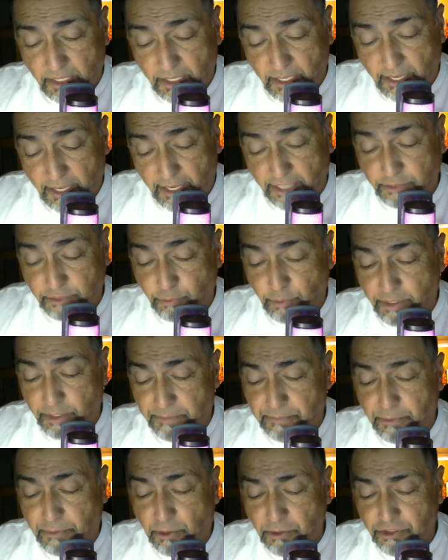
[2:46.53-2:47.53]
As we
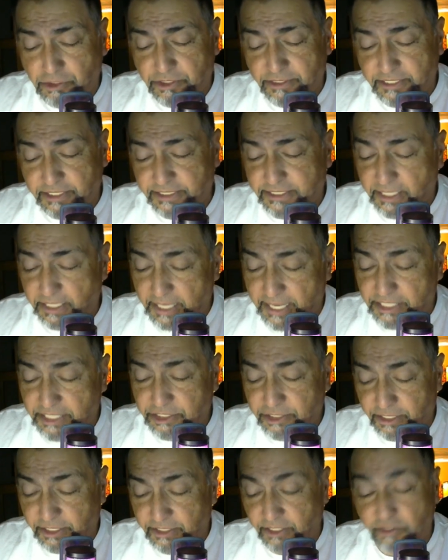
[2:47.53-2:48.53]
approach this
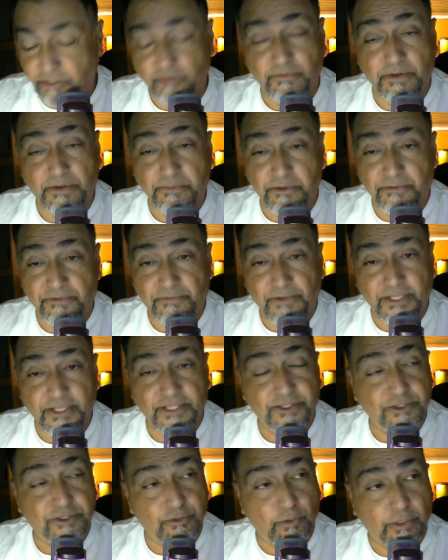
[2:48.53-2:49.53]
election on November
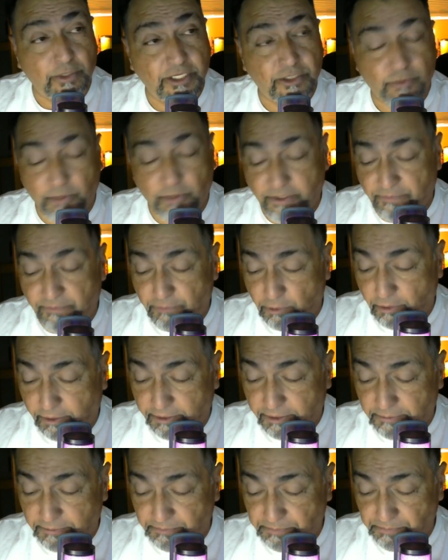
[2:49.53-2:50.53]
5th,
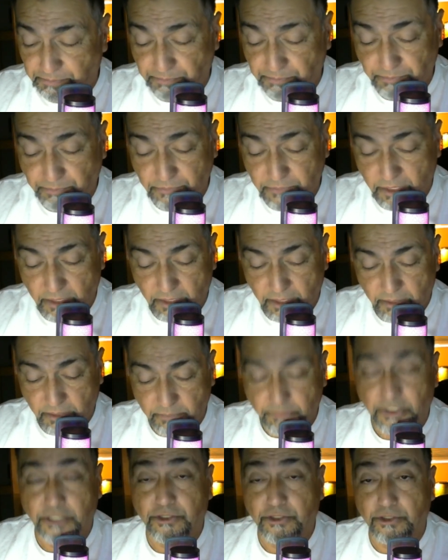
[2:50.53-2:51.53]
2024,
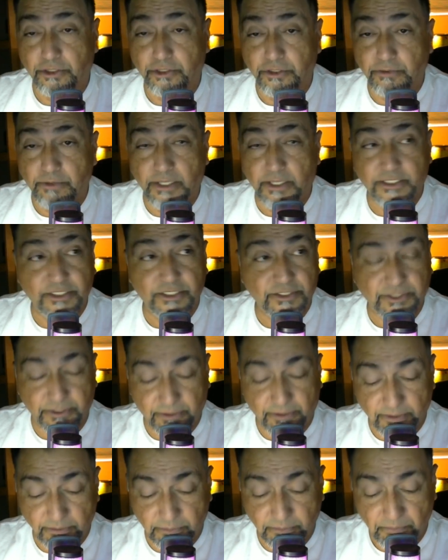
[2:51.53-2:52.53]
make sure you
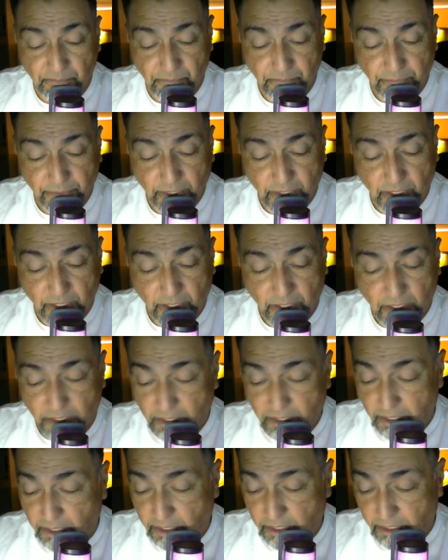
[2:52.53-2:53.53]
register
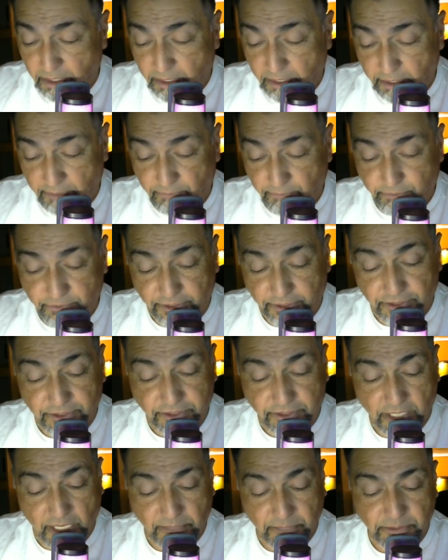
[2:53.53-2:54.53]
if there's
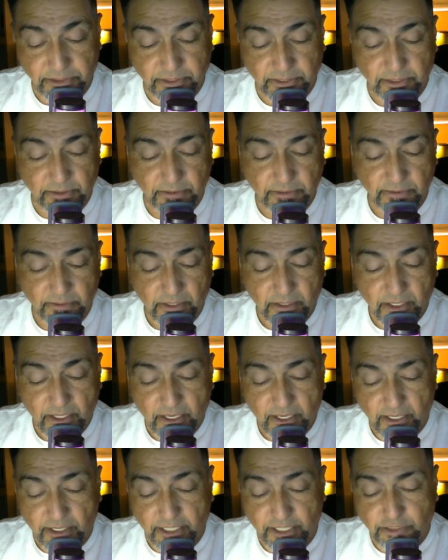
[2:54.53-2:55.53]
time still.
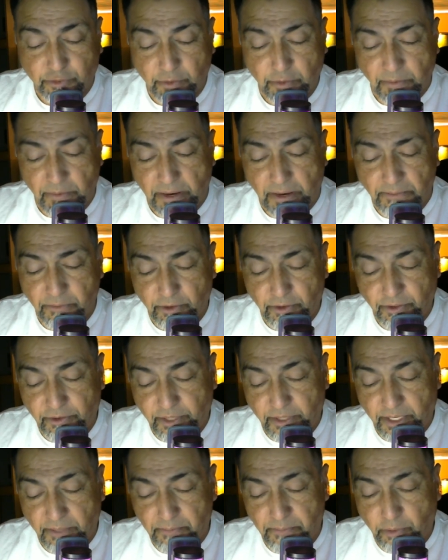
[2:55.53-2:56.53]
Let's remember
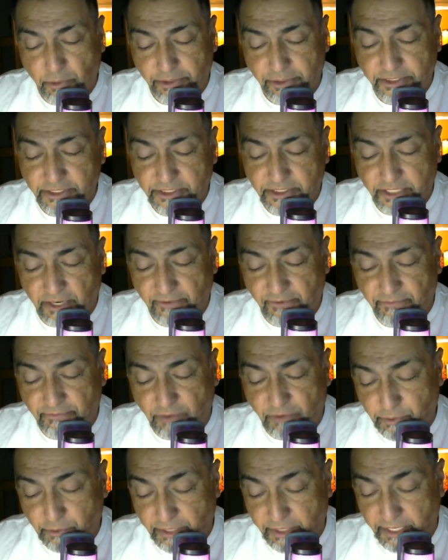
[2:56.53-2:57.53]
the importance of
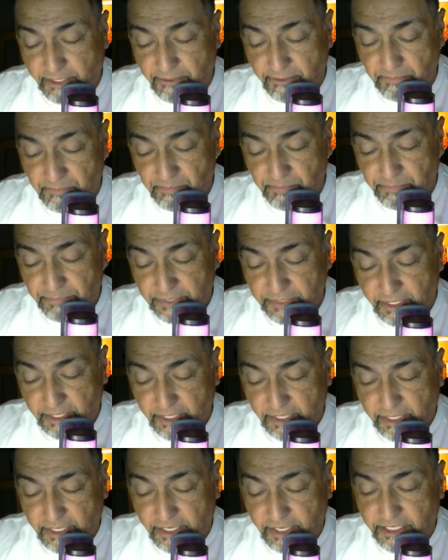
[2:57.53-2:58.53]
voting.
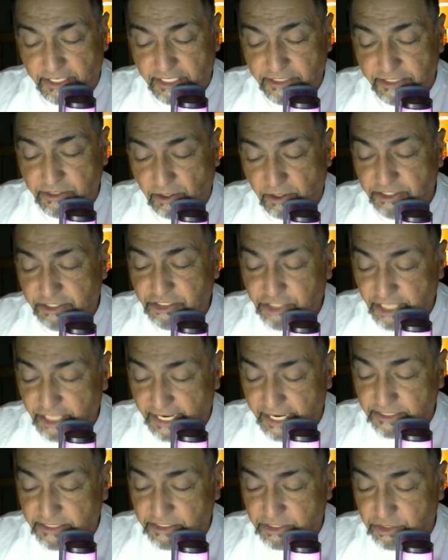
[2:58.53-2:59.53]
It is our
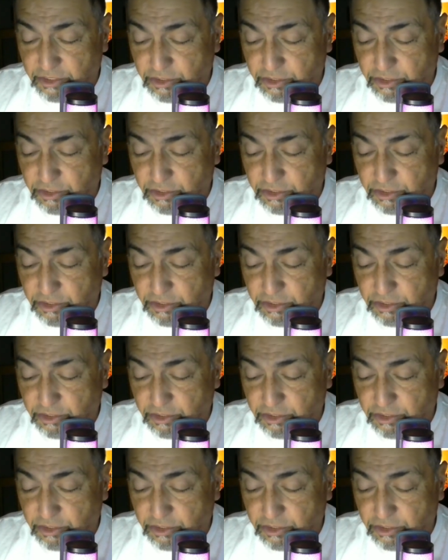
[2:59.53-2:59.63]
chance